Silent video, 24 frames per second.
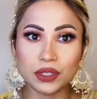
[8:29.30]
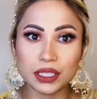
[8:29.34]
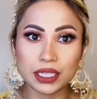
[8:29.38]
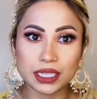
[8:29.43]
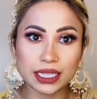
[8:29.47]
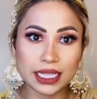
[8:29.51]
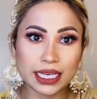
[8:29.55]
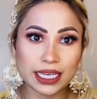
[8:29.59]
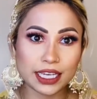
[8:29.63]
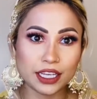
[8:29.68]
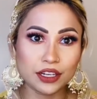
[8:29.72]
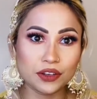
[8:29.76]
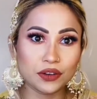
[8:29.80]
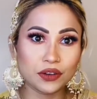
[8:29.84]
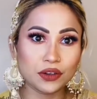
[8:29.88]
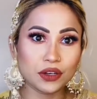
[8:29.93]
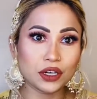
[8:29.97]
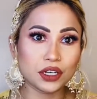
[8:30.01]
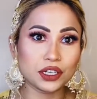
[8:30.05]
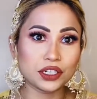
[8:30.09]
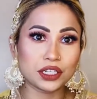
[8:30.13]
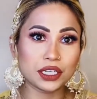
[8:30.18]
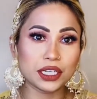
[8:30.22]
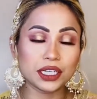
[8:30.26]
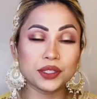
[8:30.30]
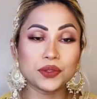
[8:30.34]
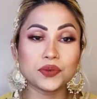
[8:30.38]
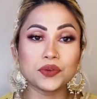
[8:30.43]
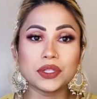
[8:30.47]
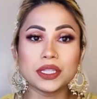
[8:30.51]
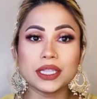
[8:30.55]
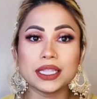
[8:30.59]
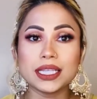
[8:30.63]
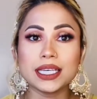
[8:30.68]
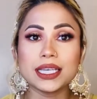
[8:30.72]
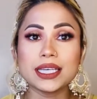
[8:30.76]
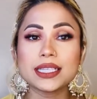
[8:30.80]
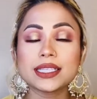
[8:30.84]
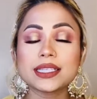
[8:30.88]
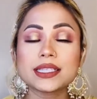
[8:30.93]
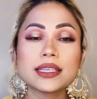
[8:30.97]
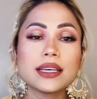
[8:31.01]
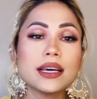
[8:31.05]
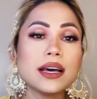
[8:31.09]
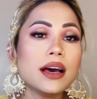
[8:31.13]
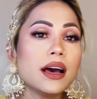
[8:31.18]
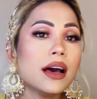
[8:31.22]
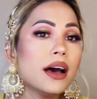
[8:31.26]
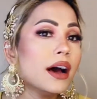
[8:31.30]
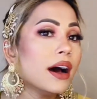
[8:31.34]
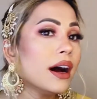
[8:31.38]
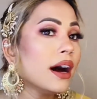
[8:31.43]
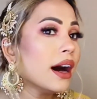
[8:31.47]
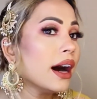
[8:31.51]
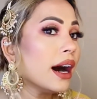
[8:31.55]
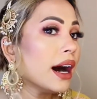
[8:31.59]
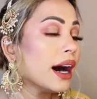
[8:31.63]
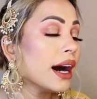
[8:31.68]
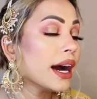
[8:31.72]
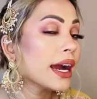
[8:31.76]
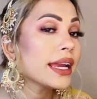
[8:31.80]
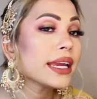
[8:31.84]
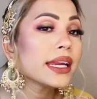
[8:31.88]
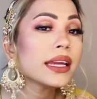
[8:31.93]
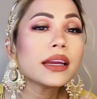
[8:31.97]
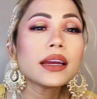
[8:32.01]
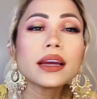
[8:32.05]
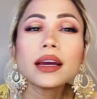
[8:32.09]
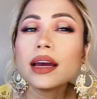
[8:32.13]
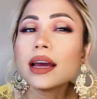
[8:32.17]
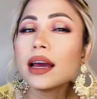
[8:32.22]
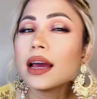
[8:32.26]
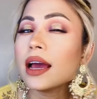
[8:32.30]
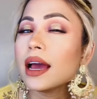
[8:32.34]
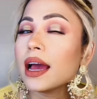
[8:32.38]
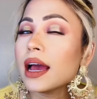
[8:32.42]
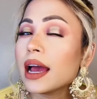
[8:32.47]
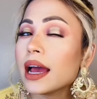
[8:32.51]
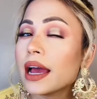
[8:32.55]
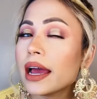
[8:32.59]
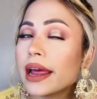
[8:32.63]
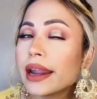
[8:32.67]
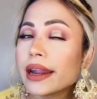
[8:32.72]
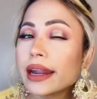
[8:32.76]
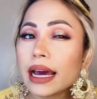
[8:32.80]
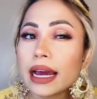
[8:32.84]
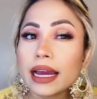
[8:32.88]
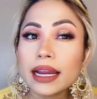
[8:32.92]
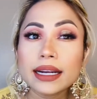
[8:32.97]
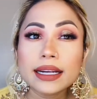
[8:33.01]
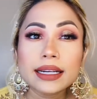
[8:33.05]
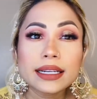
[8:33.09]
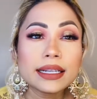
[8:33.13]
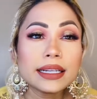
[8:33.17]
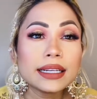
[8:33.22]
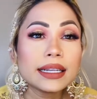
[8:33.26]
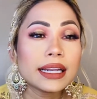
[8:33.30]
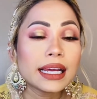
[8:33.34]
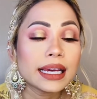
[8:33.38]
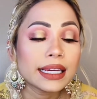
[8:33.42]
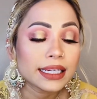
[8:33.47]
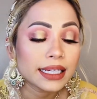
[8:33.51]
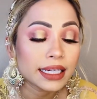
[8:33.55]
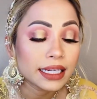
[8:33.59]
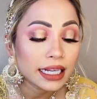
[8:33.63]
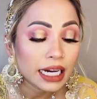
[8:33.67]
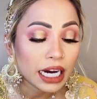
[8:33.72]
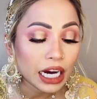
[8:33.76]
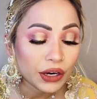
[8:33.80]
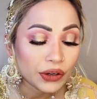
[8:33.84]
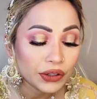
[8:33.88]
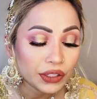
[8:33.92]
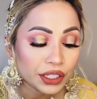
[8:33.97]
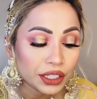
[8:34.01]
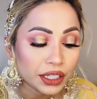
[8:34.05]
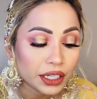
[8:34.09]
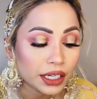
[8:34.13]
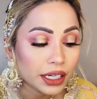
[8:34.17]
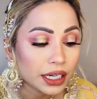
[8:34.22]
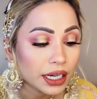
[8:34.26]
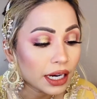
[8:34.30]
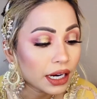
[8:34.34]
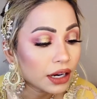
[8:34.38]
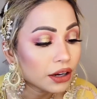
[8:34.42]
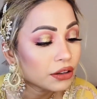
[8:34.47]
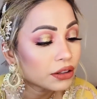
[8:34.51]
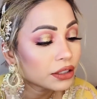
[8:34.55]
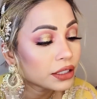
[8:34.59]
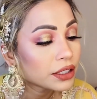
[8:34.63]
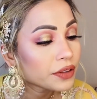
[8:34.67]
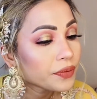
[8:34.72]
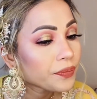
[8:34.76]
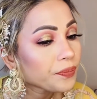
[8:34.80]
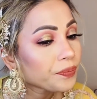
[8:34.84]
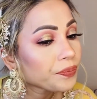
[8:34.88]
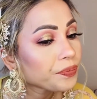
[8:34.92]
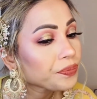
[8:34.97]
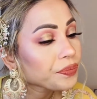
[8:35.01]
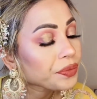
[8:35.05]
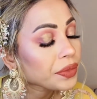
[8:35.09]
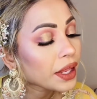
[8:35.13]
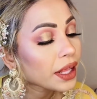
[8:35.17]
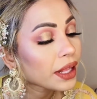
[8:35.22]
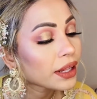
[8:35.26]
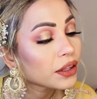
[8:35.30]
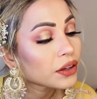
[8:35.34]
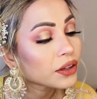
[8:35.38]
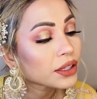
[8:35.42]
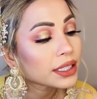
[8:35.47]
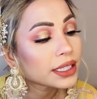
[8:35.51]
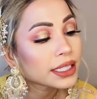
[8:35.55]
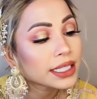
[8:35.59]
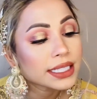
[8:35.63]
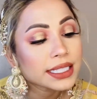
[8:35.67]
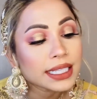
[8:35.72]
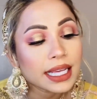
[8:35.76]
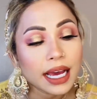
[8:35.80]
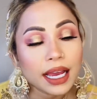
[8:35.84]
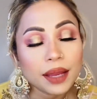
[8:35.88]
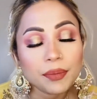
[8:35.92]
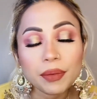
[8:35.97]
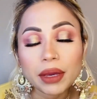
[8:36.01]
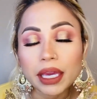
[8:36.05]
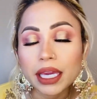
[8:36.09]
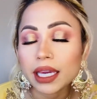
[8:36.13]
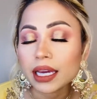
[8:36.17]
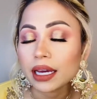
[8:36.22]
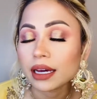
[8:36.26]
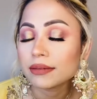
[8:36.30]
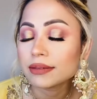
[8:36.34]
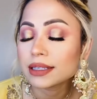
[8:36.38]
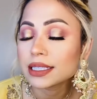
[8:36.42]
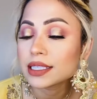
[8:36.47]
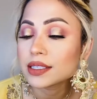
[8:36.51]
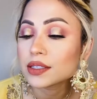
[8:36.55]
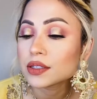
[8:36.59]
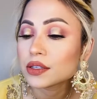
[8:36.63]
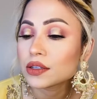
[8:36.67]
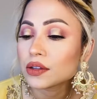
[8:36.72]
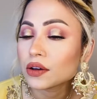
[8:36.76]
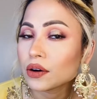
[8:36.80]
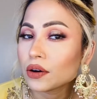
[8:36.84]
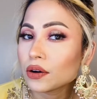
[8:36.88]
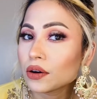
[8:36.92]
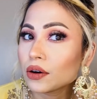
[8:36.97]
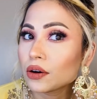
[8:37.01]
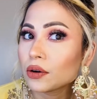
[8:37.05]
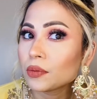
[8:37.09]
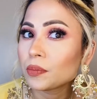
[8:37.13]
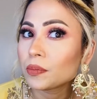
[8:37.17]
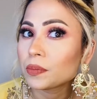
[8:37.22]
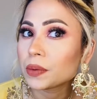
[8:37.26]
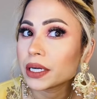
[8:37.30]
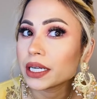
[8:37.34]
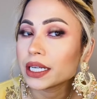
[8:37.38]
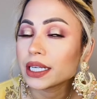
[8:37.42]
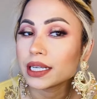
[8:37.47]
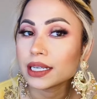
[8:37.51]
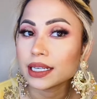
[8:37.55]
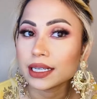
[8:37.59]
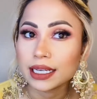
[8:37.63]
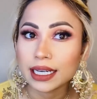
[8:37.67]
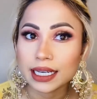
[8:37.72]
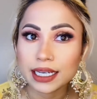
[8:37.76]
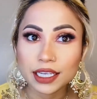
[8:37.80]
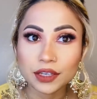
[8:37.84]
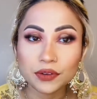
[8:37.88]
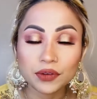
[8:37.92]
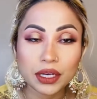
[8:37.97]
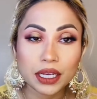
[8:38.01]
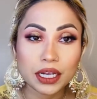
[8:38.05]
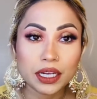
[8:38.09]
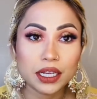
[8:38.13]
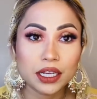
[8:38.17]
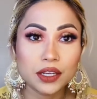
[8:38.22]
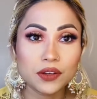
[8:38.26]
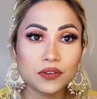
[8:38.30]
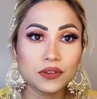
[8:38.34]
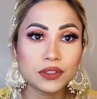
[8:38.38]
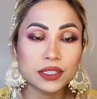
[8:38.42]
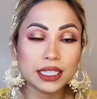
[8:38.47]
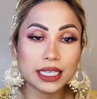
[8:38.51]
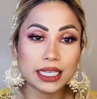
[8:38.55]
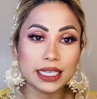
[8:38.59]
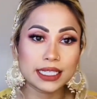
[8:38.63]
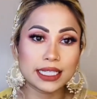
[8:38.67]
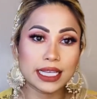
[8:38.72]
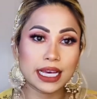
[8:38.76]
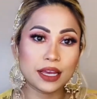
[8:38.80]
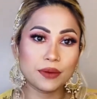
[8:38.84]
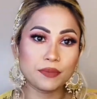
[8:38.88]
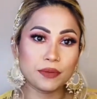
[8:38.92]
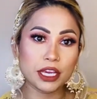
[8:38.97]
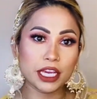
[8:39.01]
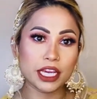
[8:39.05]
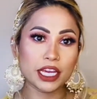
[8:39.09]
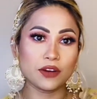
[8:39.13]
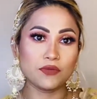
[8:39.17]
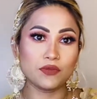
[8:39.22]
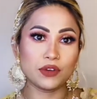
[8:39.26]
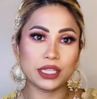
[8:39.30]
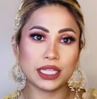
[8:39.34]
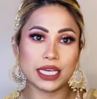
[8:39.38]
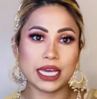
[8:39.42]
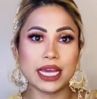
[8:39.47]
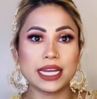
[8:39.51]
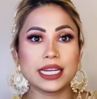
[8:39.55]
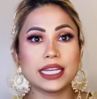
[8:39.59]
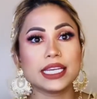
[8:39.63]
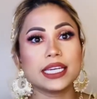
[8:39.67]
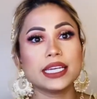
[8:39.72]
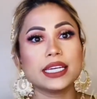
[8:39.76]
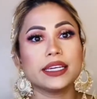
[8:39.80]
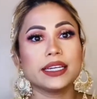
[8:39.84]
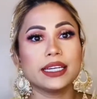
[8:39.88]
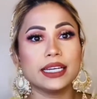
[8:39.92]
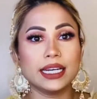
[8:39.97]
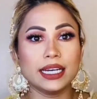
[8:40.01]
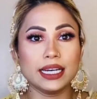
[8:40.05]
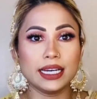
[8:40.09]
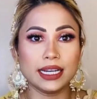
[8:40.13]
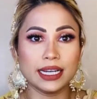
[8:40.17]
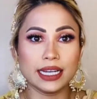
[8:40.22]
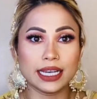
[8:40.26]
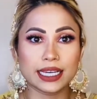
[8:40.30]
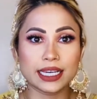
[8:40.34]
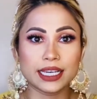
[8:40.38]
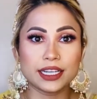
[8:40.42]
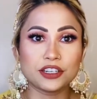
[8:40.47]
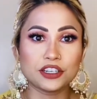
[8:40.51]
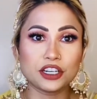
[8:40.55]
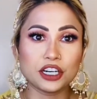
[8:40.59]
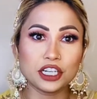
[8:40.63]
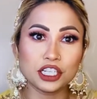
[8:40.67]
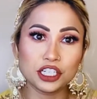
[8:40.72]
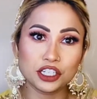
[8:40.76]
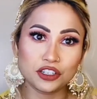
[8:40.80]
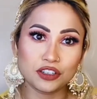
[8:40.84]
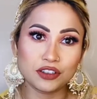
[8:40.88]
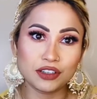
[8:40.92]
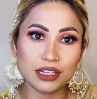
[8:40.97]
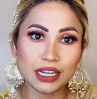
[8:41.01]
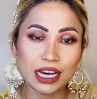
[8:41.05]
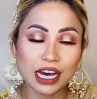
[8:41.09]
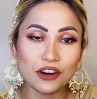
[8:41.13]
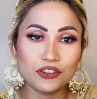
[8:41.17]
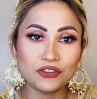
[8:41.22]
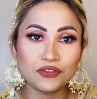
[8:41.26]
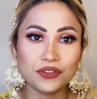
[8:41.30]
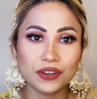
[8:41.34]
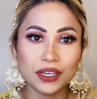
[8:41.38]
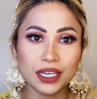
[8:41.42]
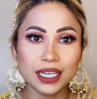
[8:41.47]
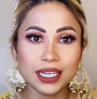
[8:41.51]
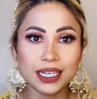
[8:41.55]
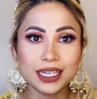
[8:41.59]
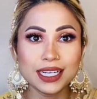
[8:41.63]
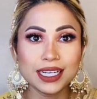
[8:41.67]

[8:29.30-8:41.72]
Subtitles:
like, you know, contrast with this eye, and I really like it how it turned out. Look at this eye makeup, it's so pretty. Like, you can use this eye makeup with any like a traditional outfit.